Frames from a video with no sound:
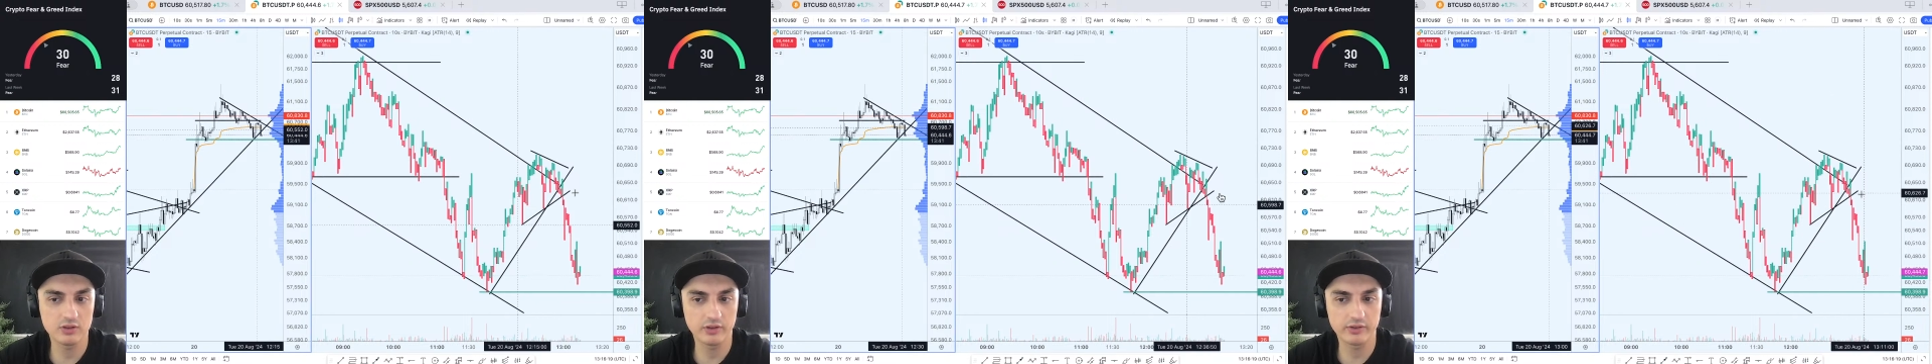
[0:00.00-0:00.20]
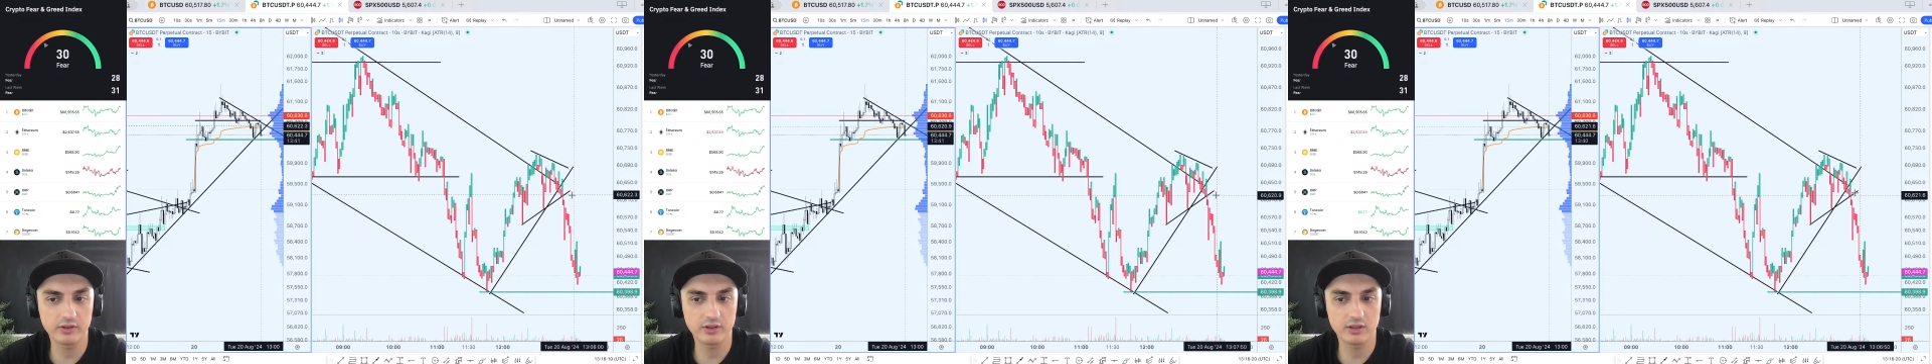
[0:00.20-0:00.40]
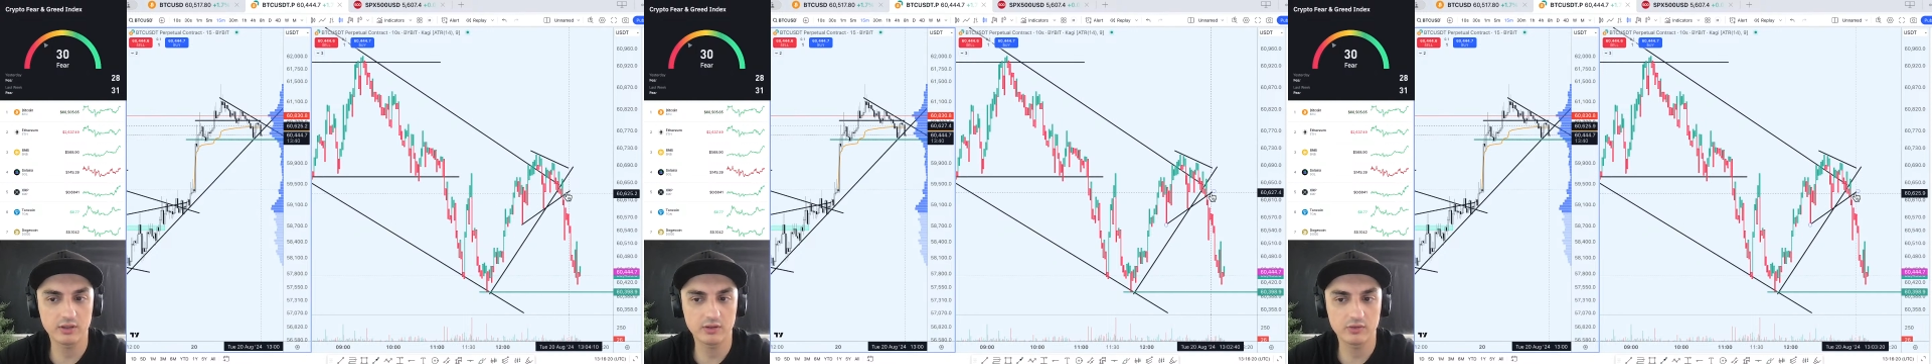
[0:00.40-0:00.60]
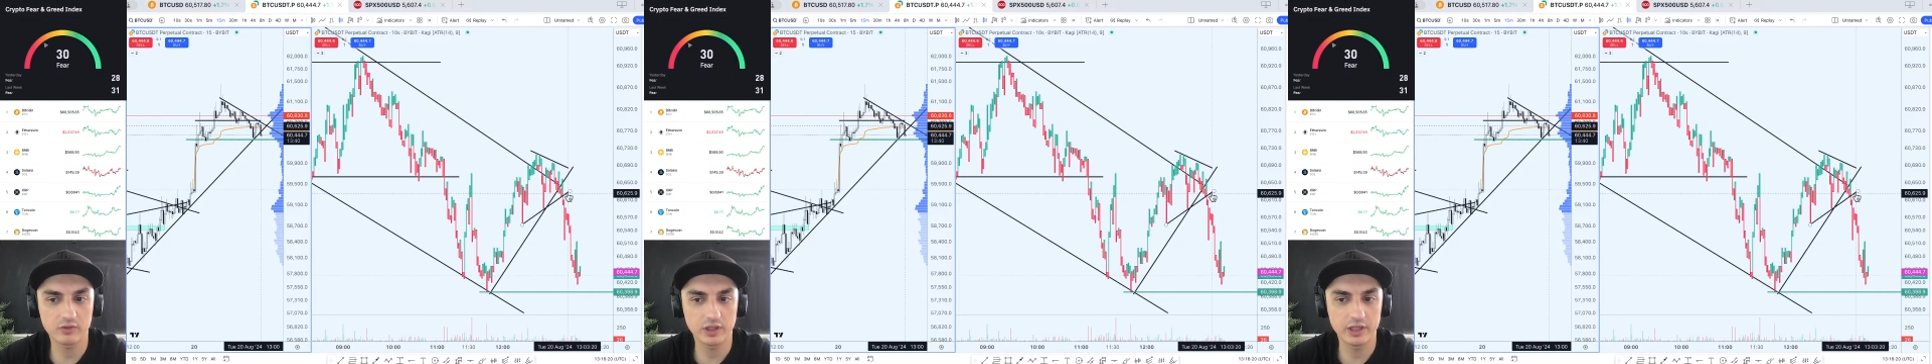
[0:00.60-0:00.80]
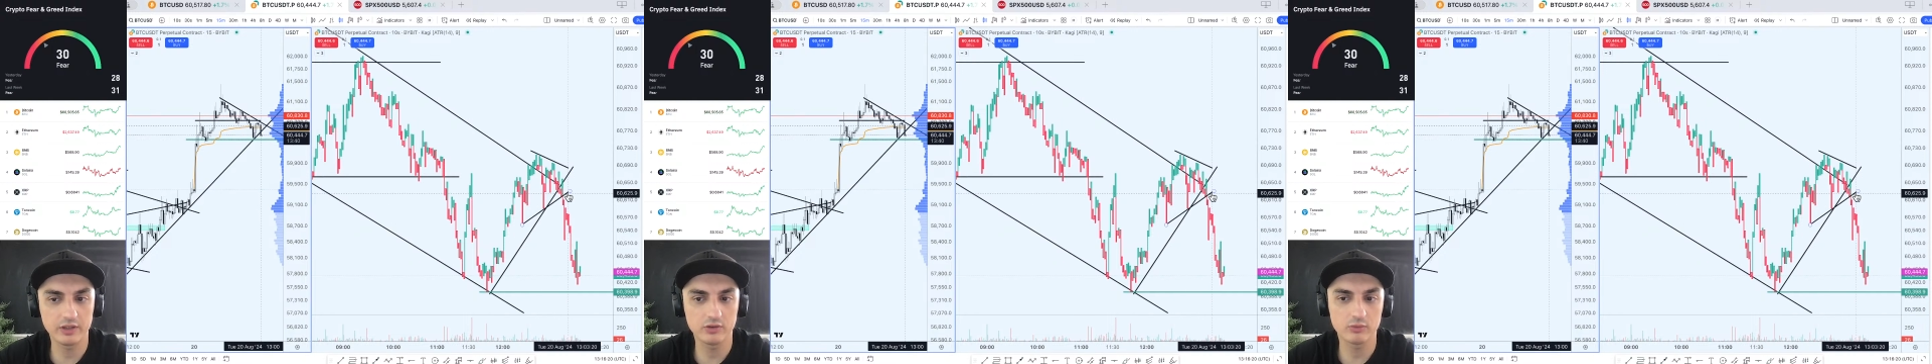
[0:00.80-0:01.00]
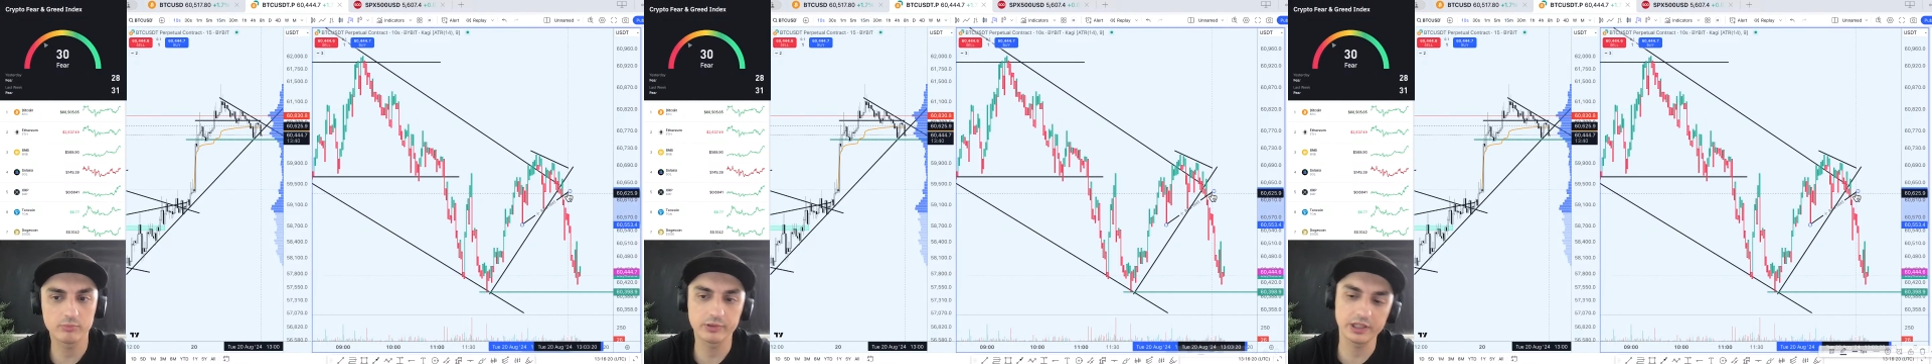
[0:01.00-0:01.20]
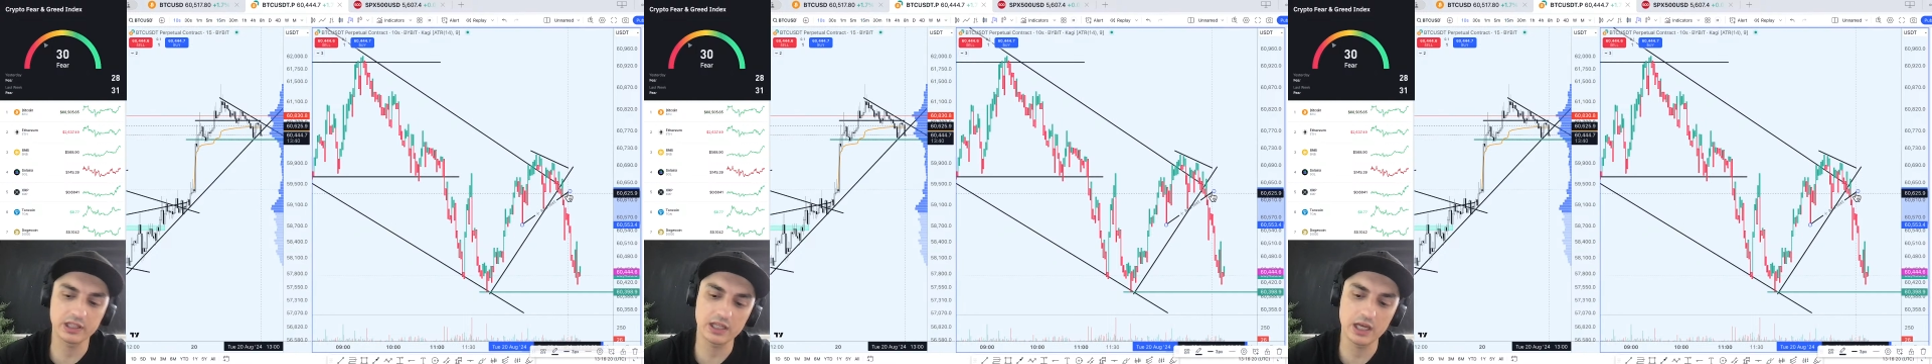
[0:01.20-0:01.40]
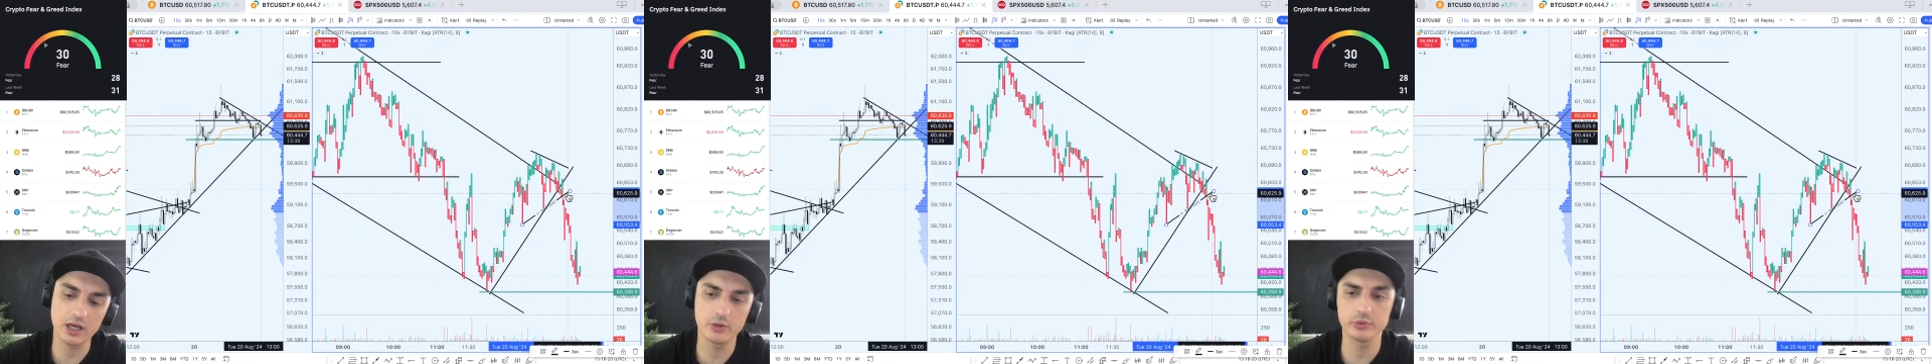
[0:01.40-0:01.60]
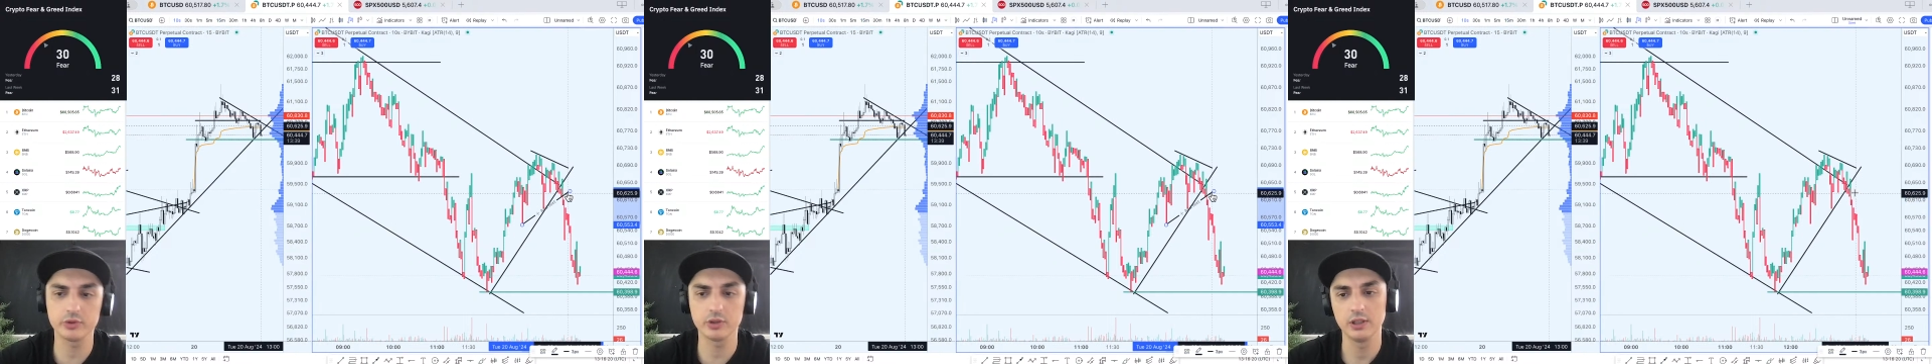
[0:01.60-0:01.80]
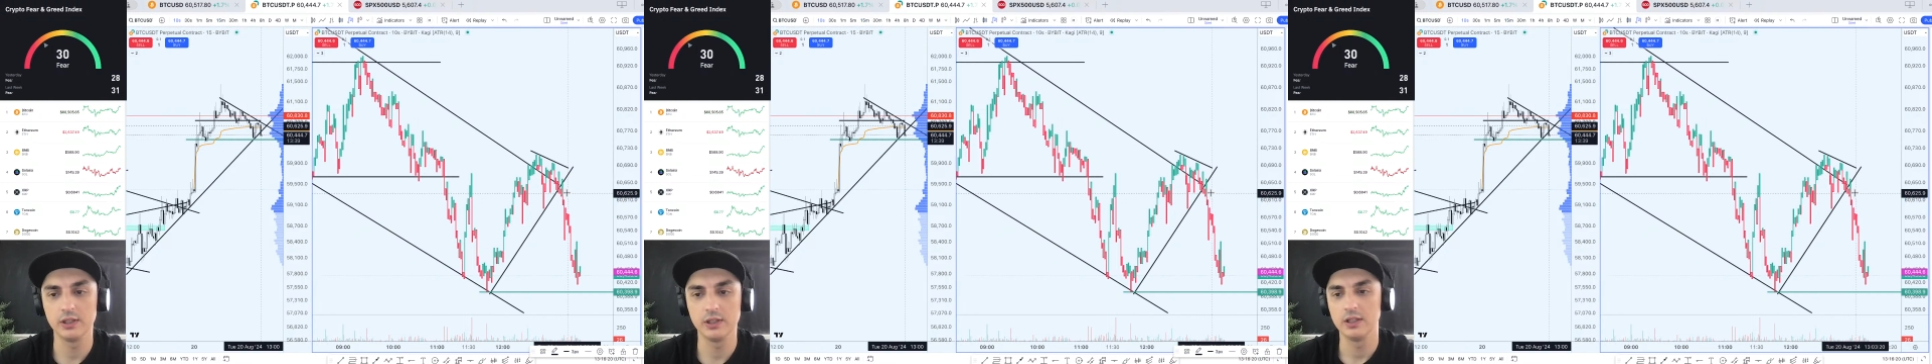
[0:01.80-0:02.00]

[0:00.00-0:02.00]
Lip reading: just trying to break out,